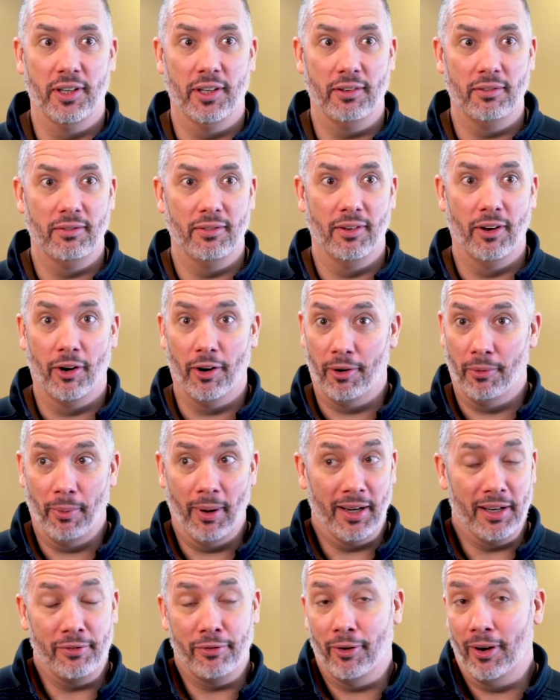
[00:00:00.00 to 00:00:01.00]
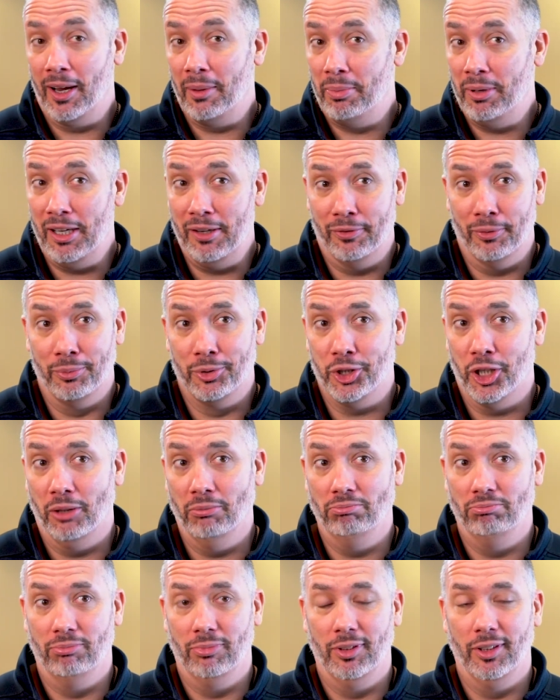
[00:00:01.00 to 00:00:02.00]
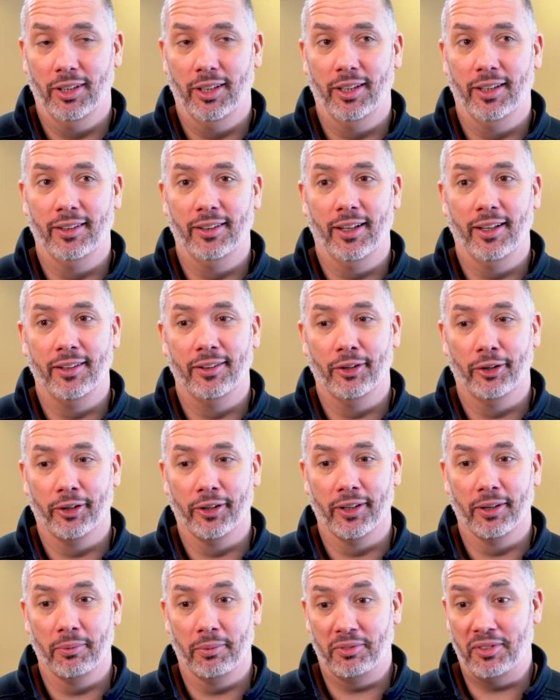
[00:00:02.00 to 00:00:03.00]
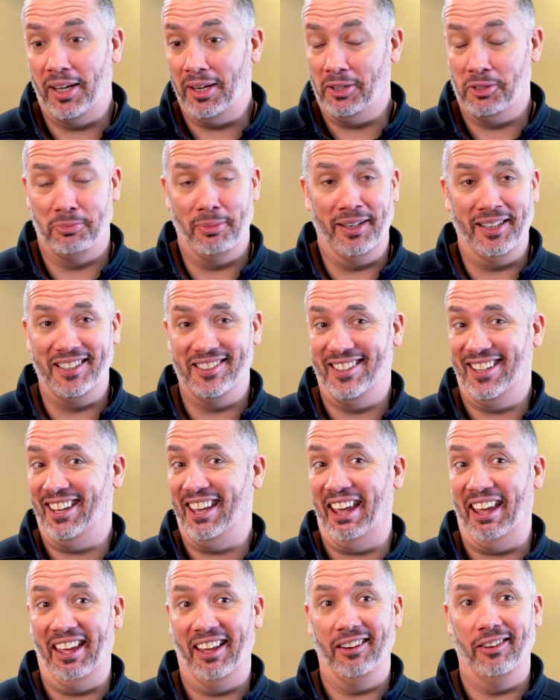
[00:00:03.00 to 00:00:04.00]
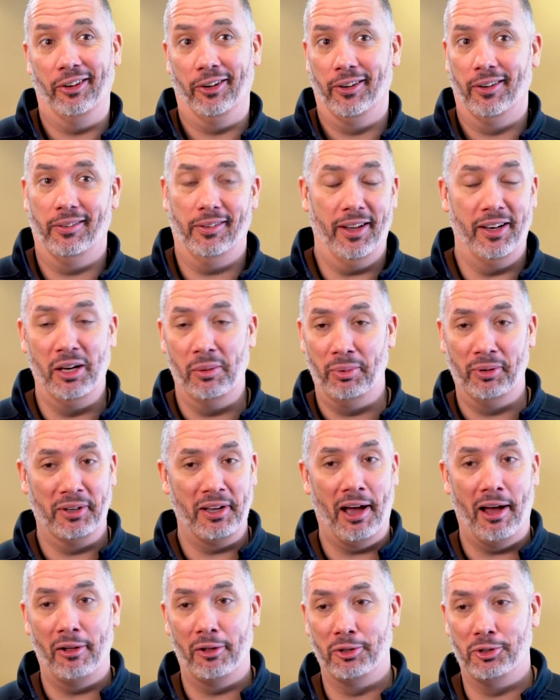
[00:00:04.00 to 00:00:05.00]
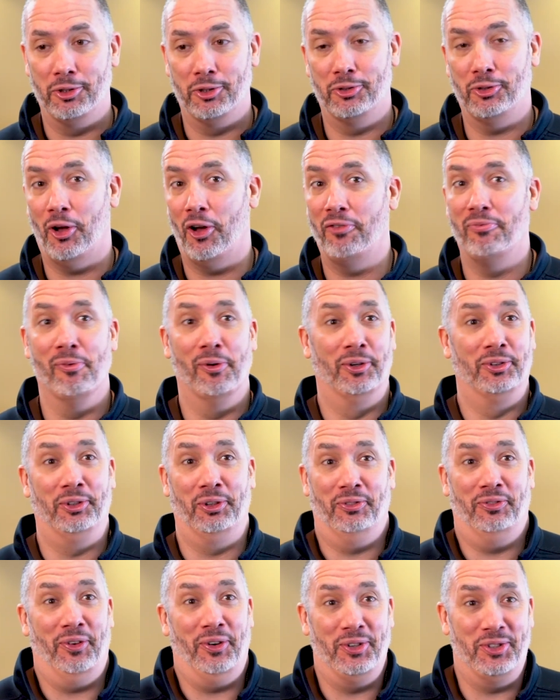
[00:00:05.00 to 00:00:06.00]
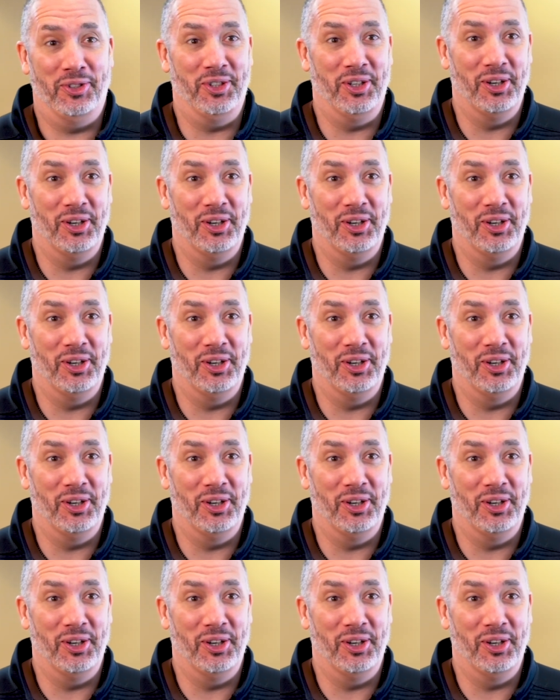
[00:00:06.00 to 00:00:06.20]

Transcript: that, that are ready for AP from jump and, and they're gonna take as many as they can. They're gonna end up in college as sophomores their first